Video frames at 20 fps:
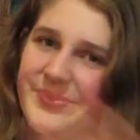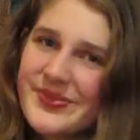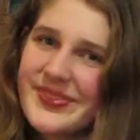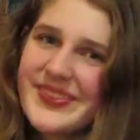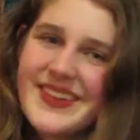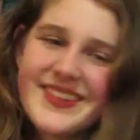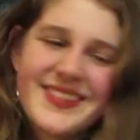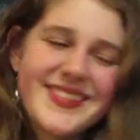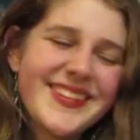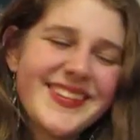
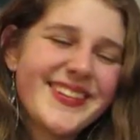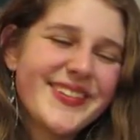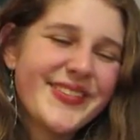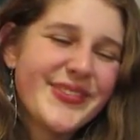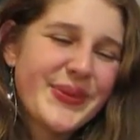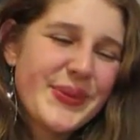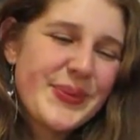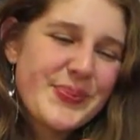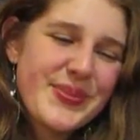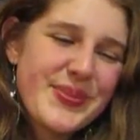This
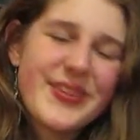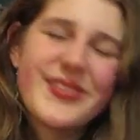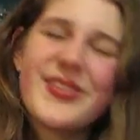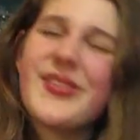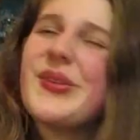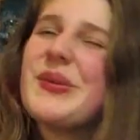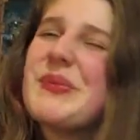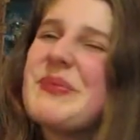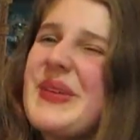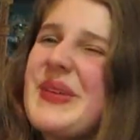
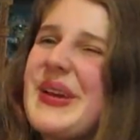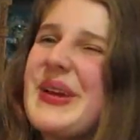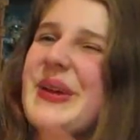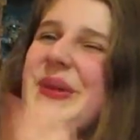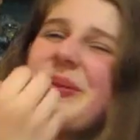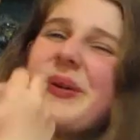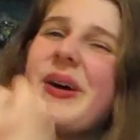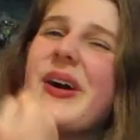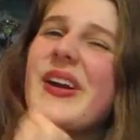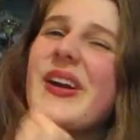is a
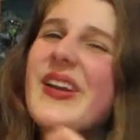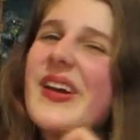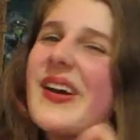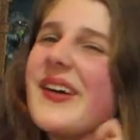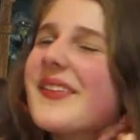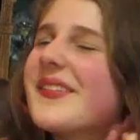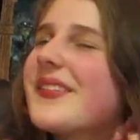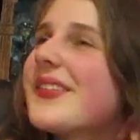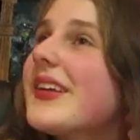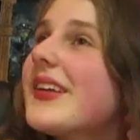big part
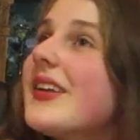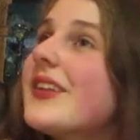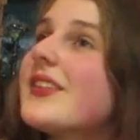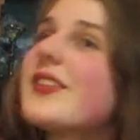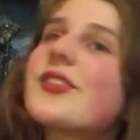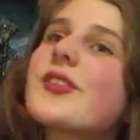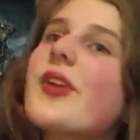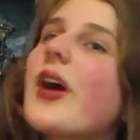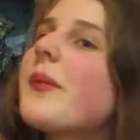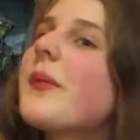of
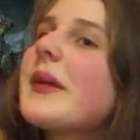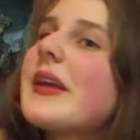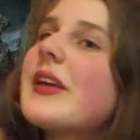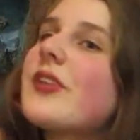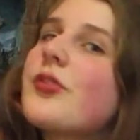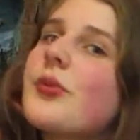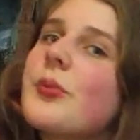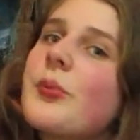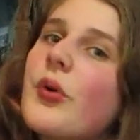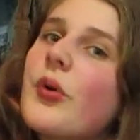describing
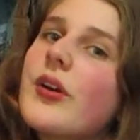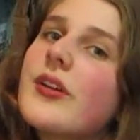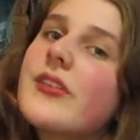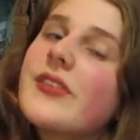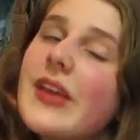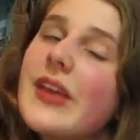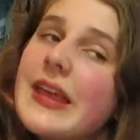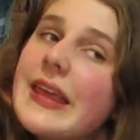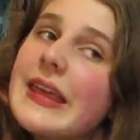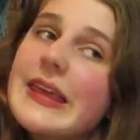his remorse
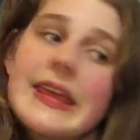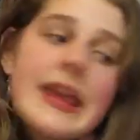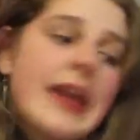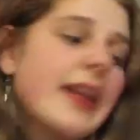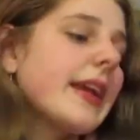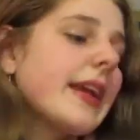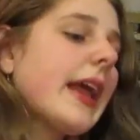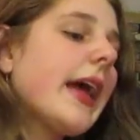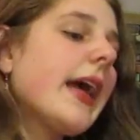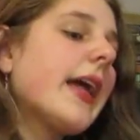yet
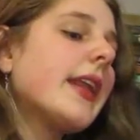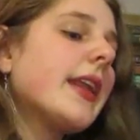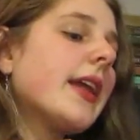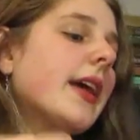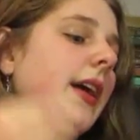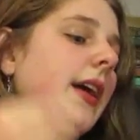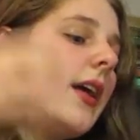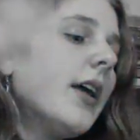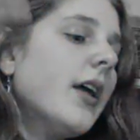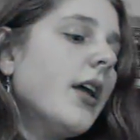again.
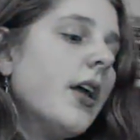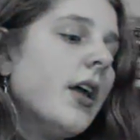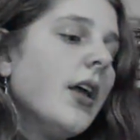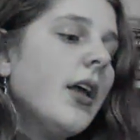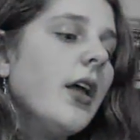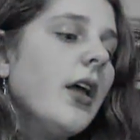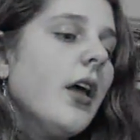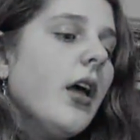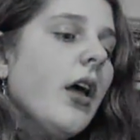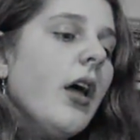
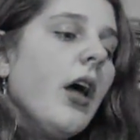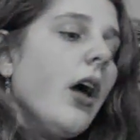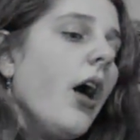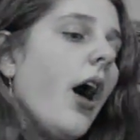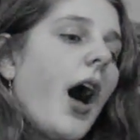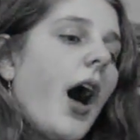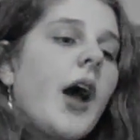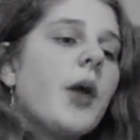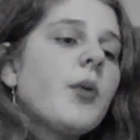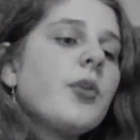
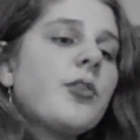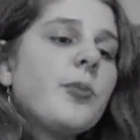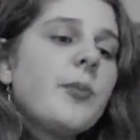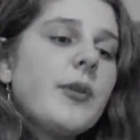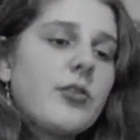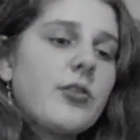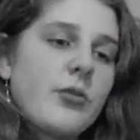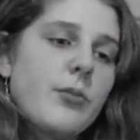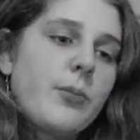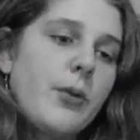I was
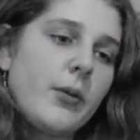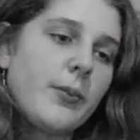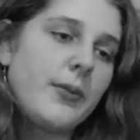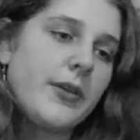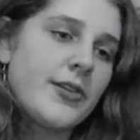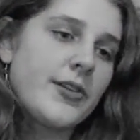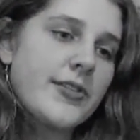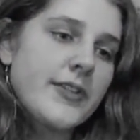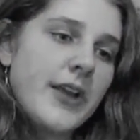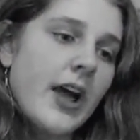miserable,
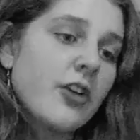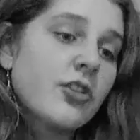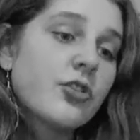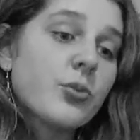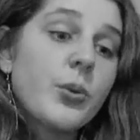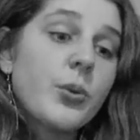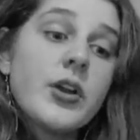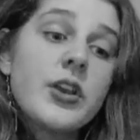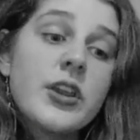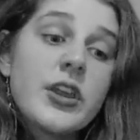Miss
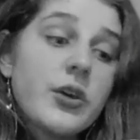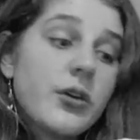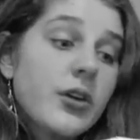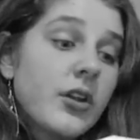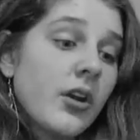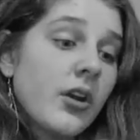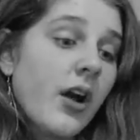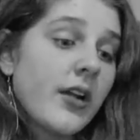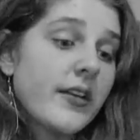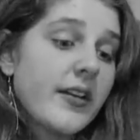Dashwood. You
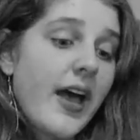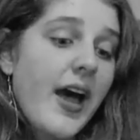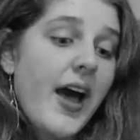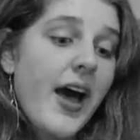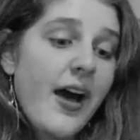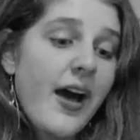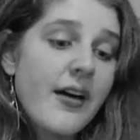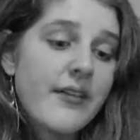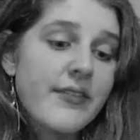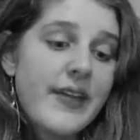cannot
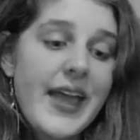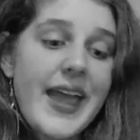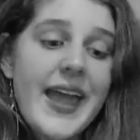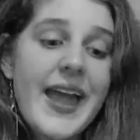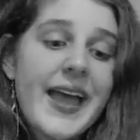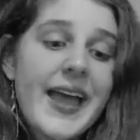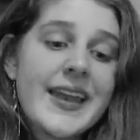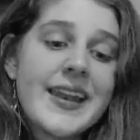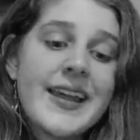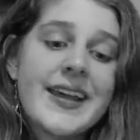have
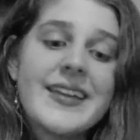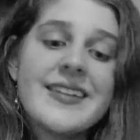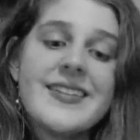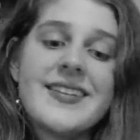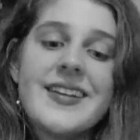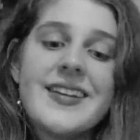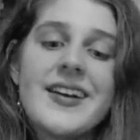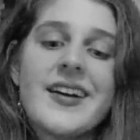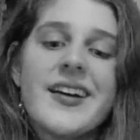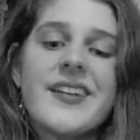an
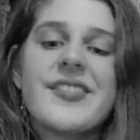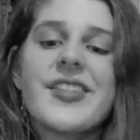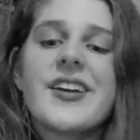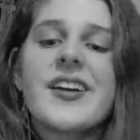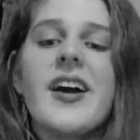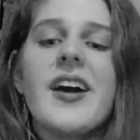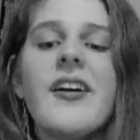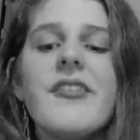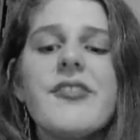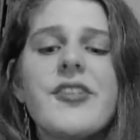idea of the
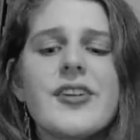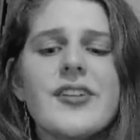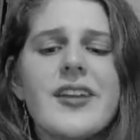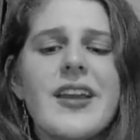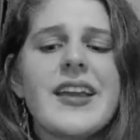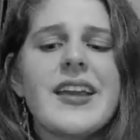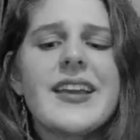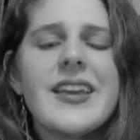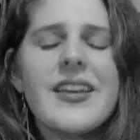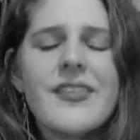comfort
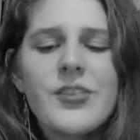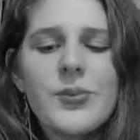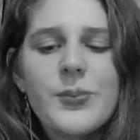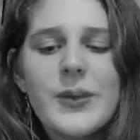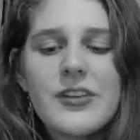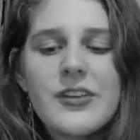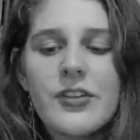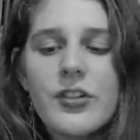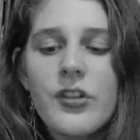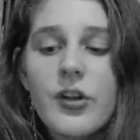it gives me
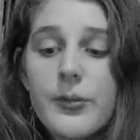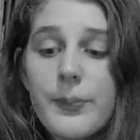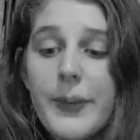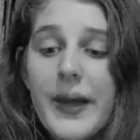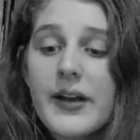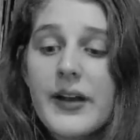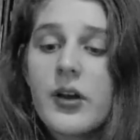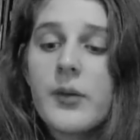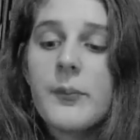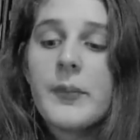to look
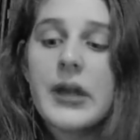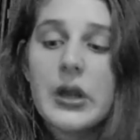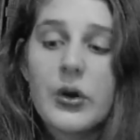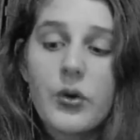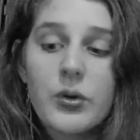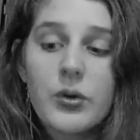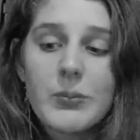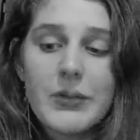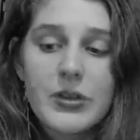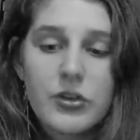back on my
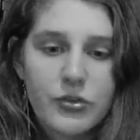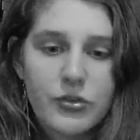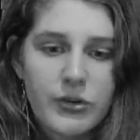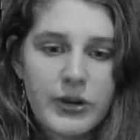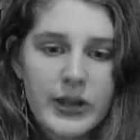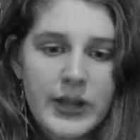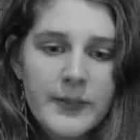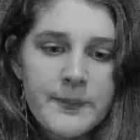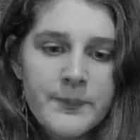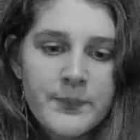own
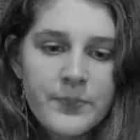misery.